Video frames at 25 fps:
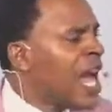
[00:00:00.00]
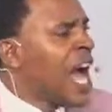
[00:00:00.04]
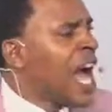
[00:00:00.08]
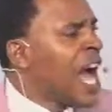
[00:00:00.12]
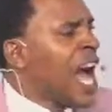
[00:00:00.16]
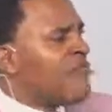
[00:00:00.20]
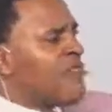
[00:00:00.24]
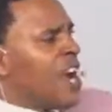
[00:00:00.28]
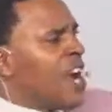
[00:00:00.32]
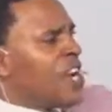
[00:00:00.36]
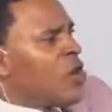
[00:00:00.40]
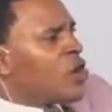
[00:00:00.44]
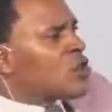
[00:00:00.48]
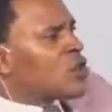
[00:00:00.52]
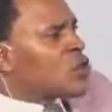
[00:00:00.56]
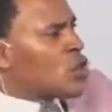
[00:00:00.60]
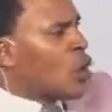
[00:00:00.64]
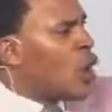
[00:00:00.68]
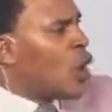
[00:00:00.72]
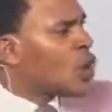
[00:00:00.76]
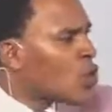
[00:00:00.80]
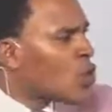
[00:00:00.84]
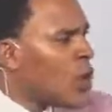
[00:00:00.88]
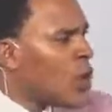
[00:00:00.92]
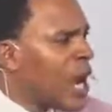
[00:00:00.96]
I not taught
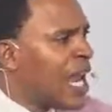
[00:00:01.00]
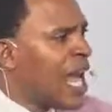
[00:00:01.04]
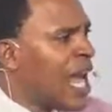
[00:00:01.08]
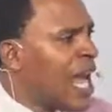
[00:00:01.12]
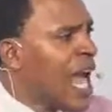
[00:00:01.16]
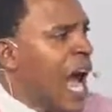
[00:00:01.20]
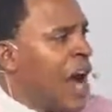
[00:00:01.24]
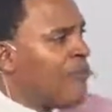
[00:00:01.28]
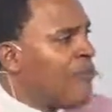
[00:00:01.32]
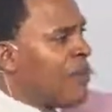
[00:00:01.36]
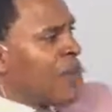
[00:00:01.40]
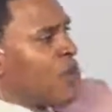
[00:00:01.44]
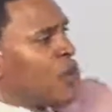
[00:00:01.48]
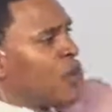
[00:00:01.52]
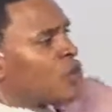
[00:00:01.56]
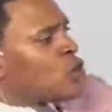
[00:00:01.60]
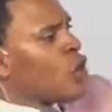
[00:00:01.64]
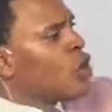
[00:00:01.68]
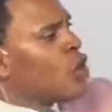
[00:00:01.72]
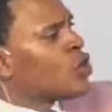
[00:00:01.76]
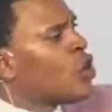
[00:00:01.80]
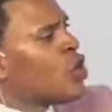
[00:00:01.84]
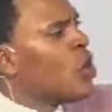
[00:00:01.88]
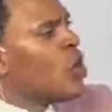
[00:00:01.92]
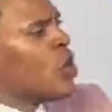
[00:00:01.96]
well? Have I not told you
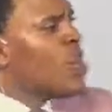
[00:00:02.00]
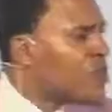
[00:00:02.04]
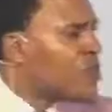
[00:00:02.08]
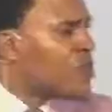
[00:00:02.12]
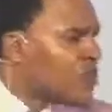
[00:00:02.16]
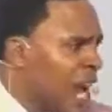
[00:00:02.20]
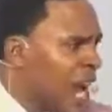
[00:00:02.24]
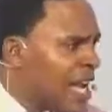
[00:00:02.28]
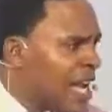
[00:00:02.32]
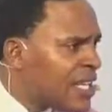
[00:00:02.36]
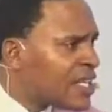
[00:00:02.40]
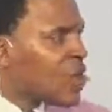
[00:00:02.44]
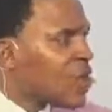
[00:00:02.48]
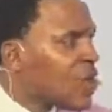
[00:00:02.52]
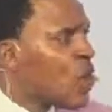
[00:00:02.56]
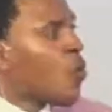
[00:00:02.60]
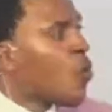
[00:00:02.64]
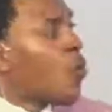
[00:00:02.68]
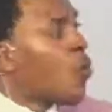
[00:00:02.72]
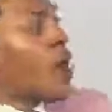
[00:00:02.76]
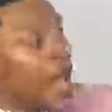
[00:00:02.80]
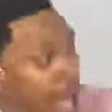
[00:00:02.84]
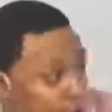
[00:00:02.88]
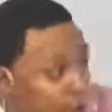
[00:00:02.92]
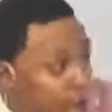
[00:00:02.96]
live right? What
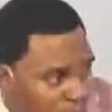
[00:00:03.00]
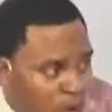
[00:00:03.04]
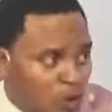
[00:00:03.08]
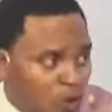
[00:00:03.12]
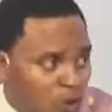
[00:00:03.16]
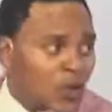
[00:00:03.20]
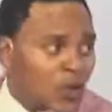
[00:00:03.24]
else?